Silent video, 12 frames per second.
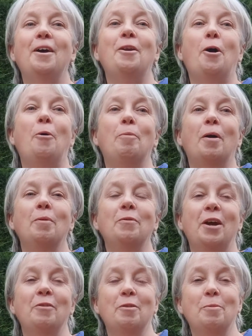No problem
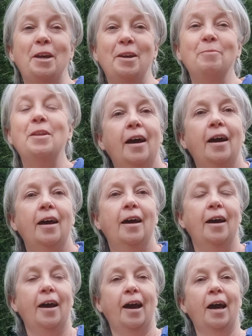there for me.
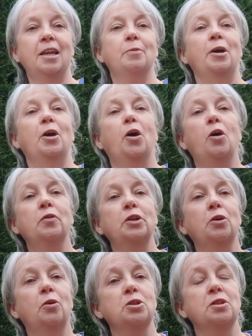Anyway, over
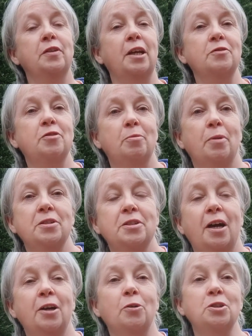the course of the next few months,
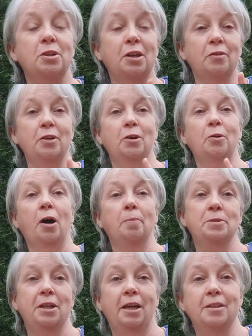I'm going to be giving you
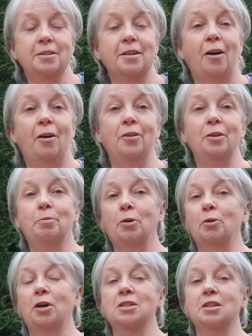updates on the
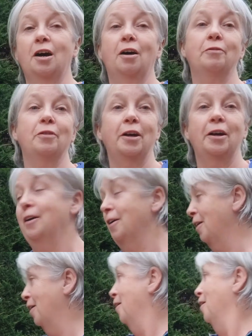progress of
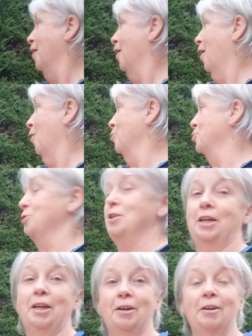our
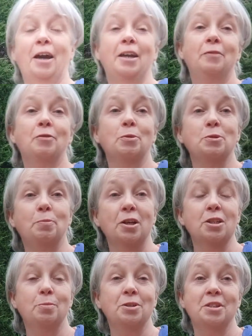tree here, and if it was
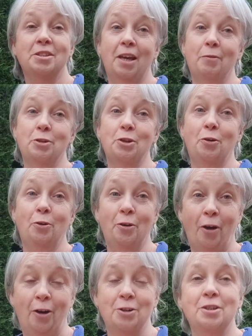possible to save it or
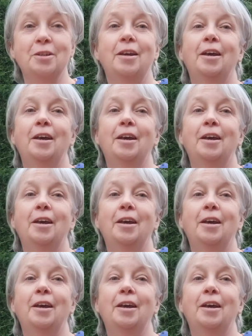not.